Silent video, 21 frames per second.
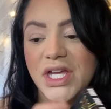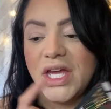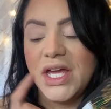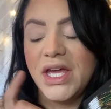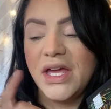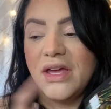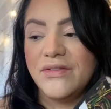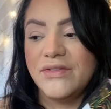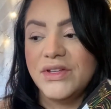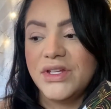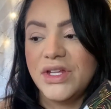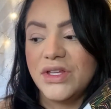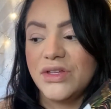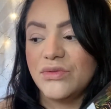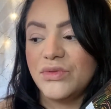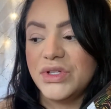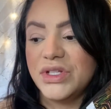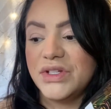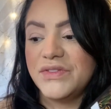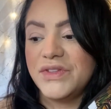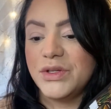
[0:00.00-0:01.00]
I have another
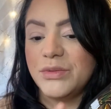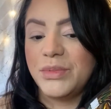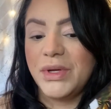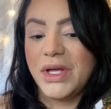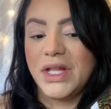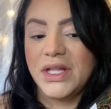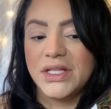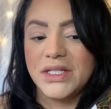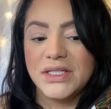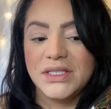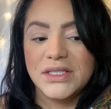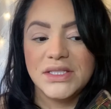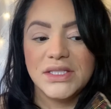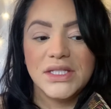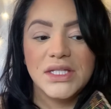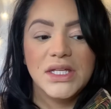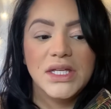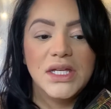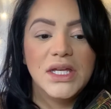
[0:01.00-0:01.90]
one of their palettes